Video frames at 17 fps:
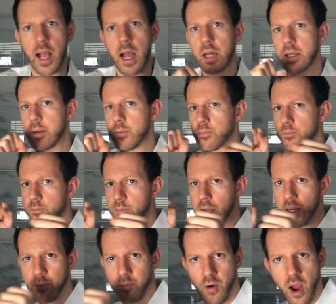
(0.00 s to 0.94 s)
how they
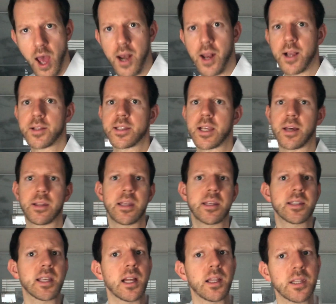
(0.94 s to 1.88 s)
make products, how they
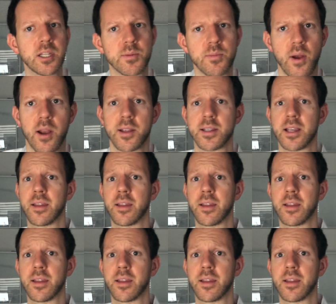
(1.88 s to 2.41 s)
sell these products,